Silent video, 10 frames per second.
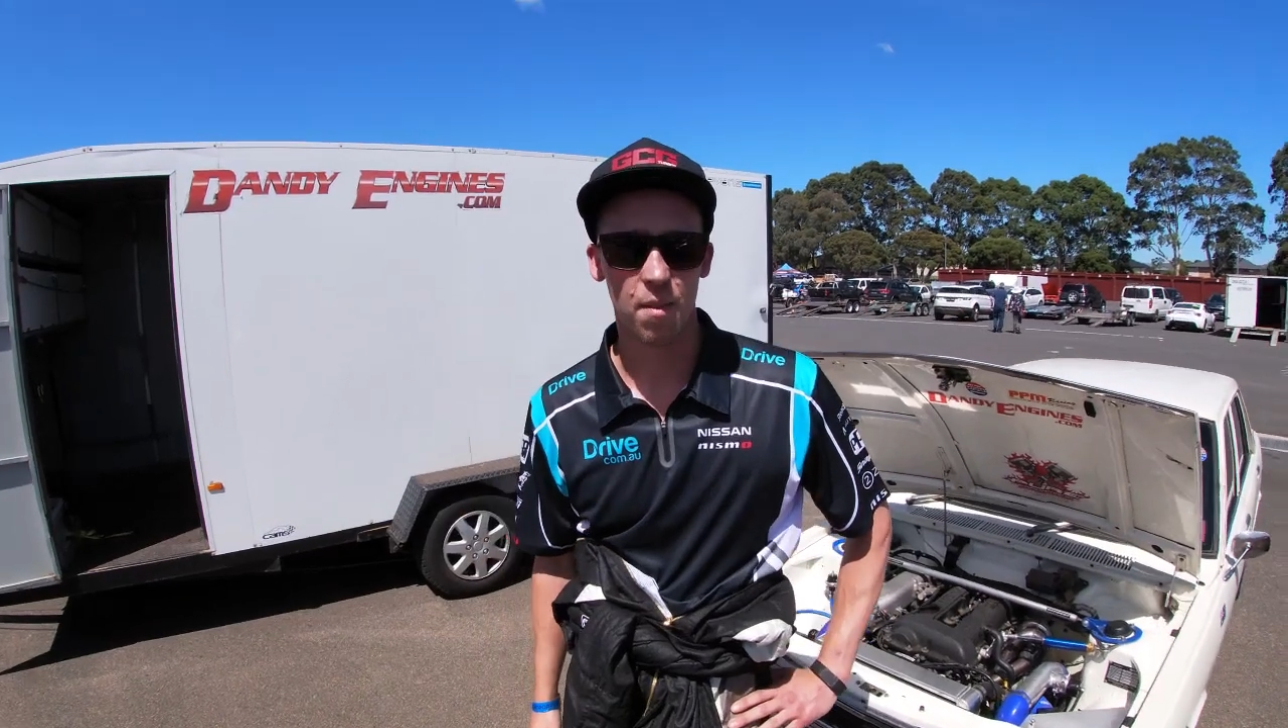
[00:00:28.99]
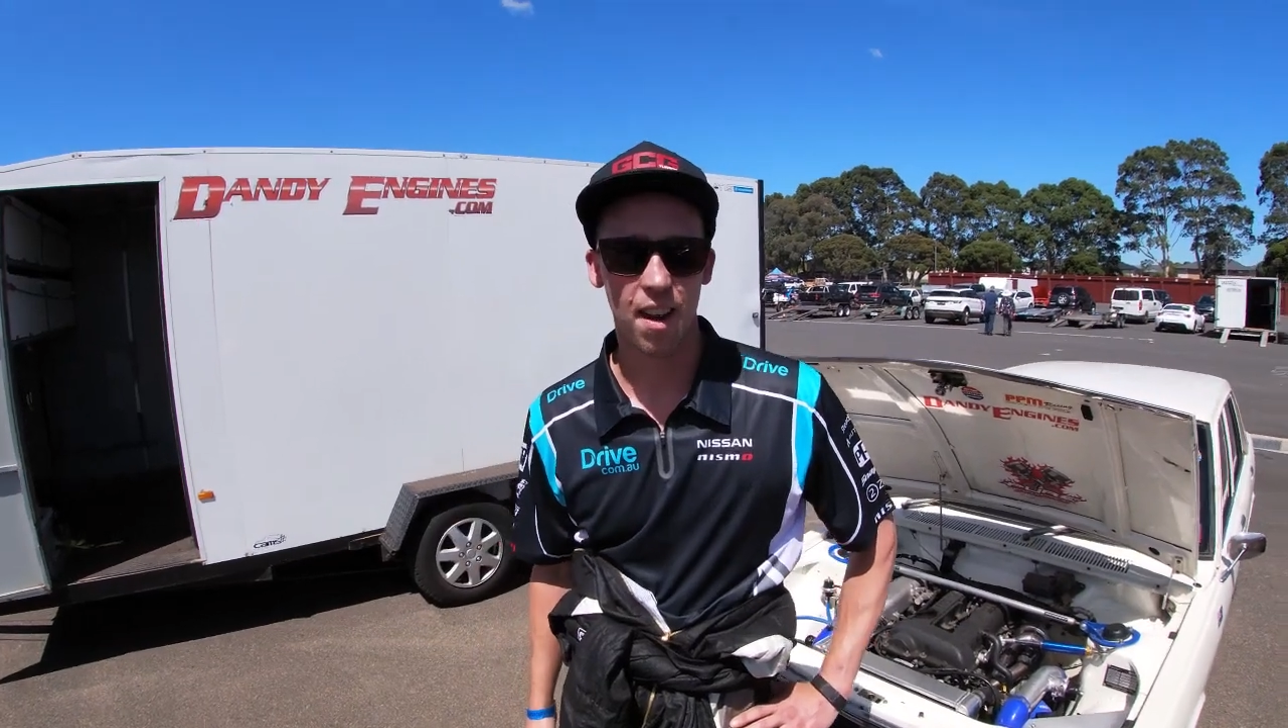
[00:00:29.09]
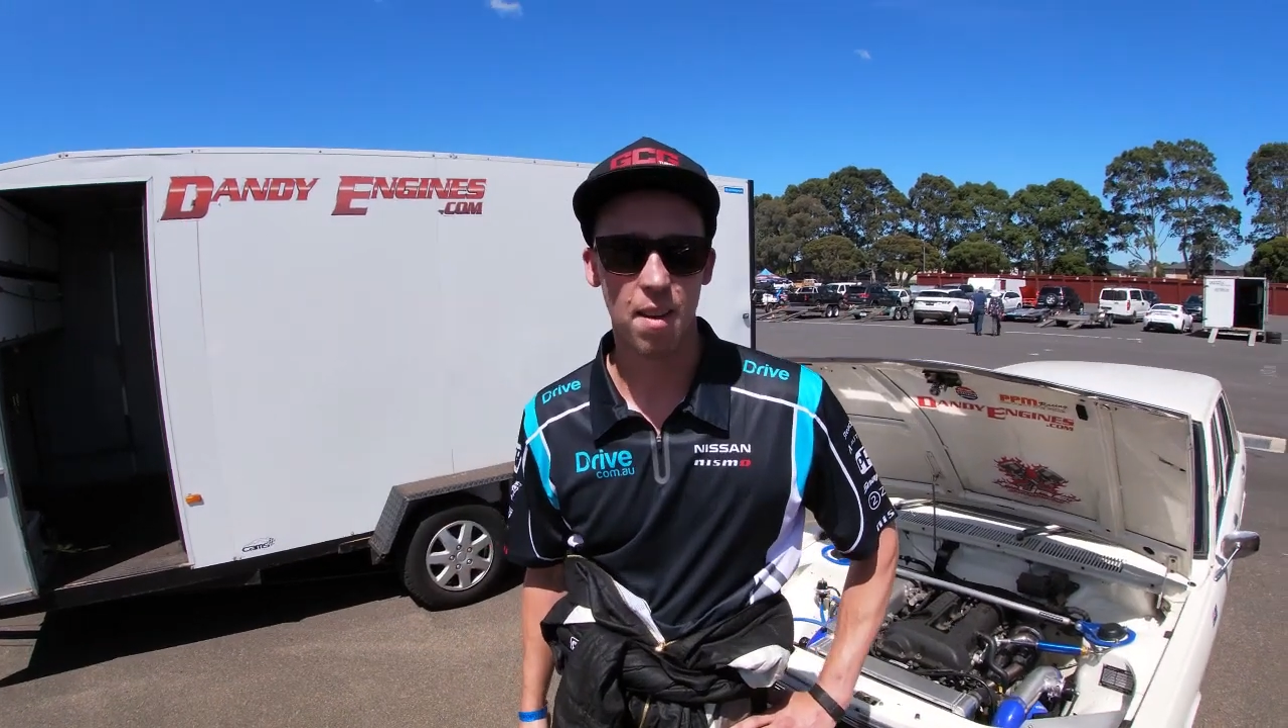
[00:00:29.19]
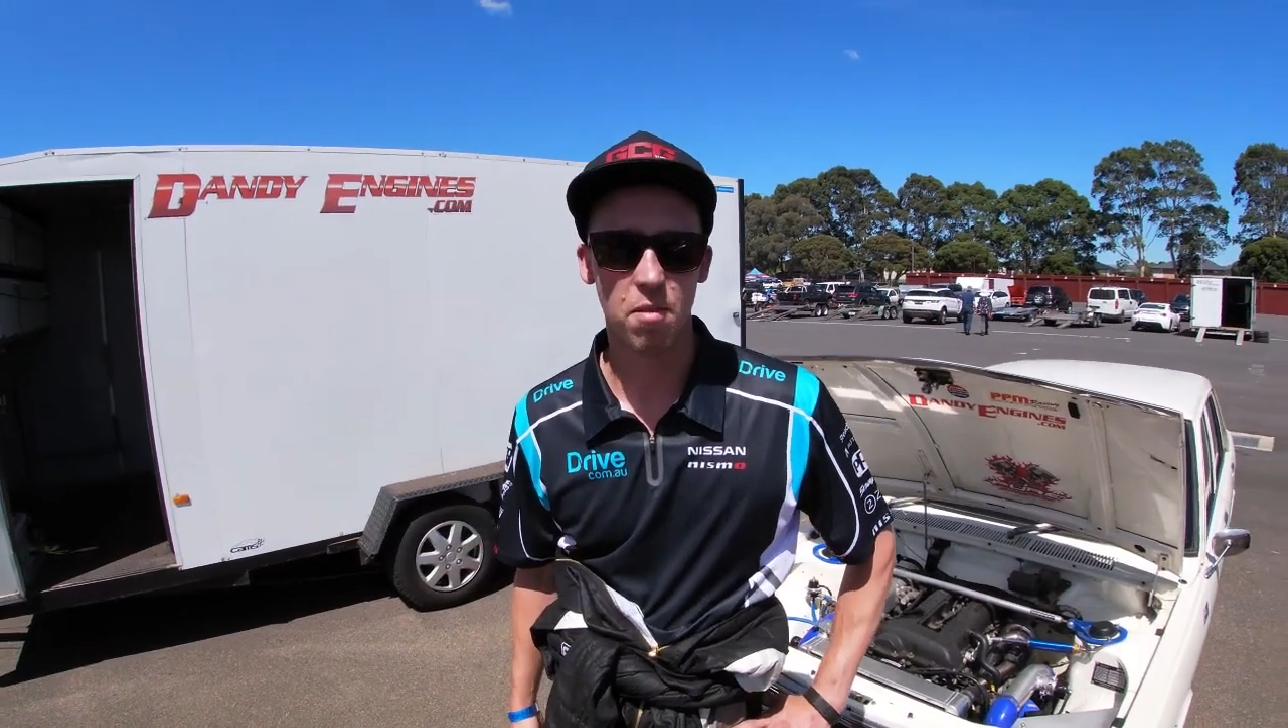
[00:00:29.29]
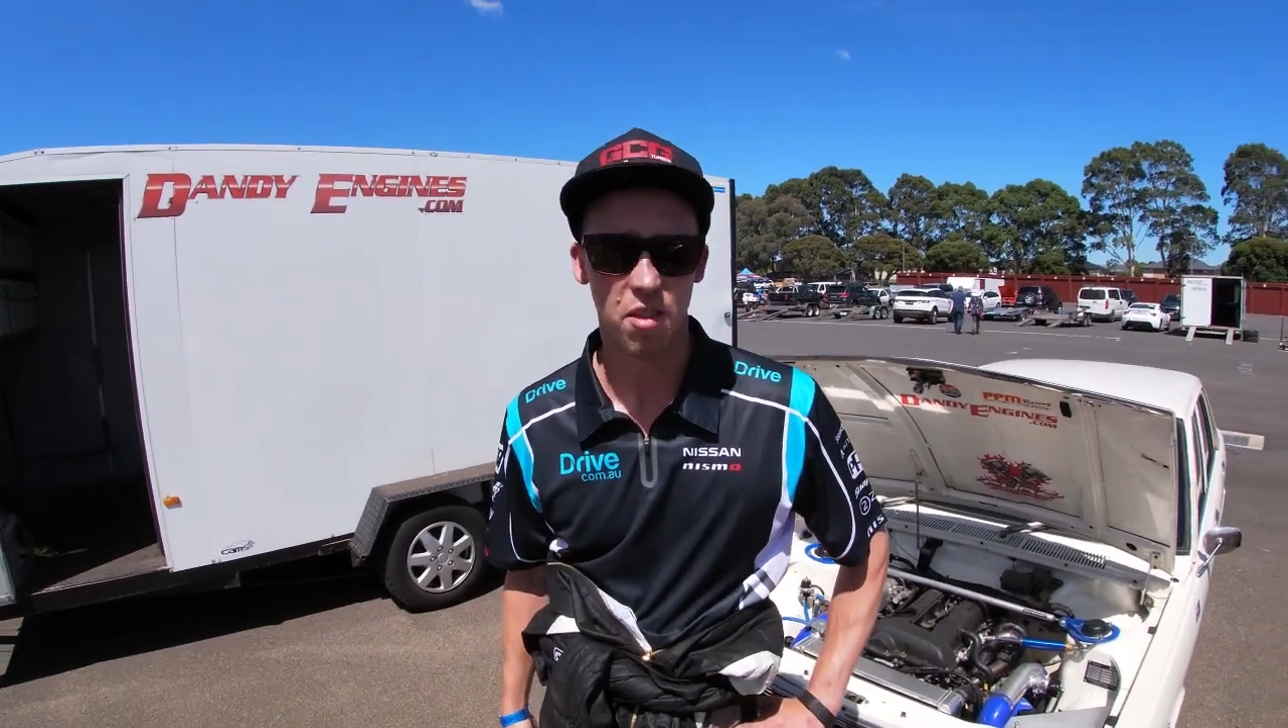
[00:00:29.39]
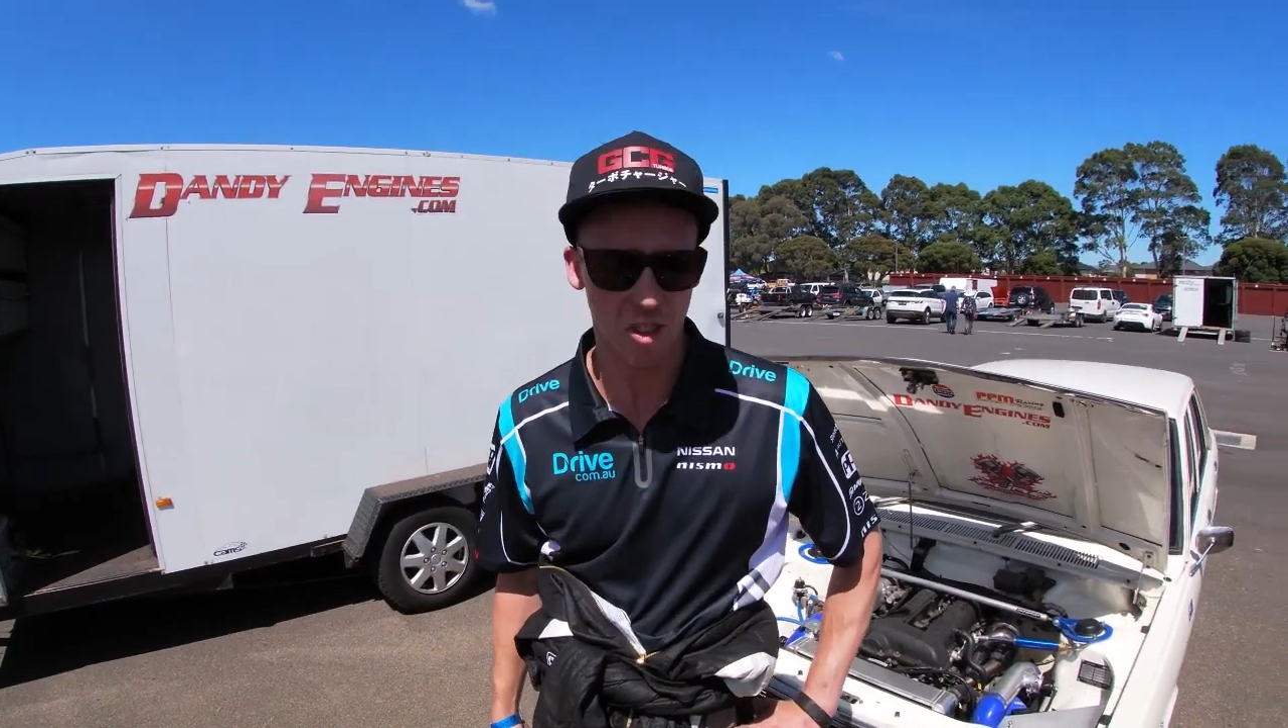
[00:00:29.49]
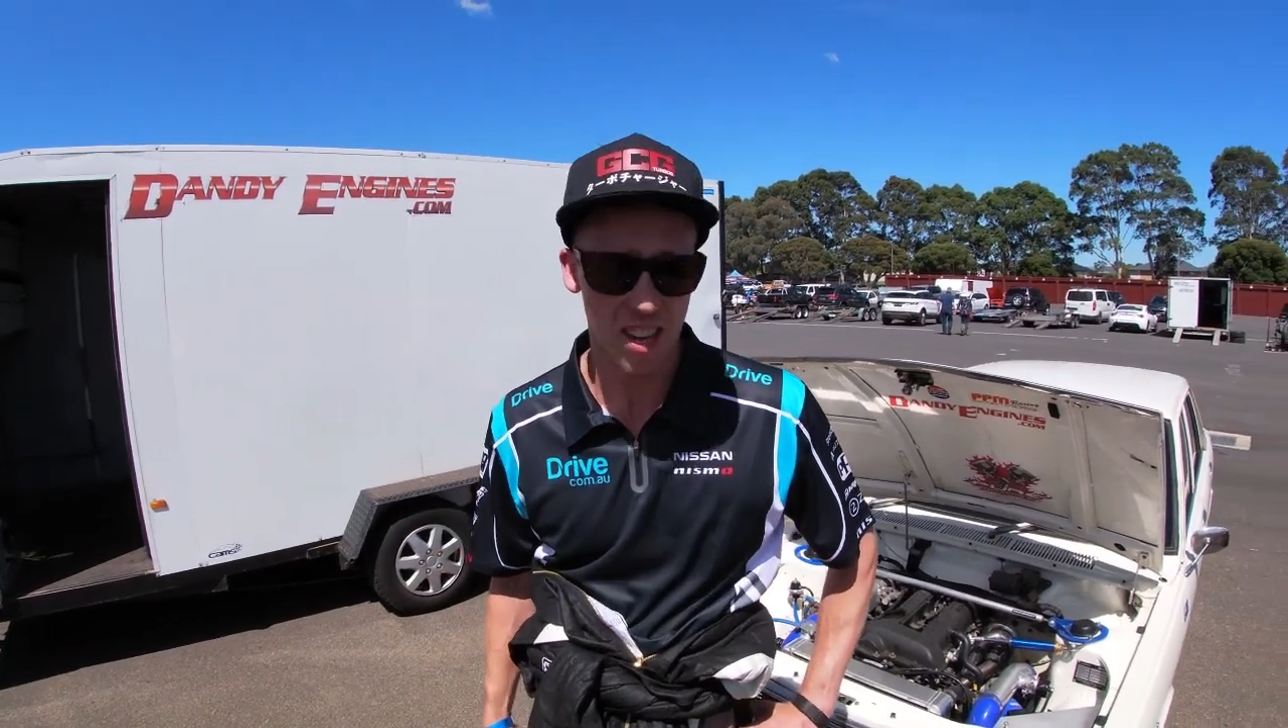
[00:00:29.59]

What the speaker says: My name's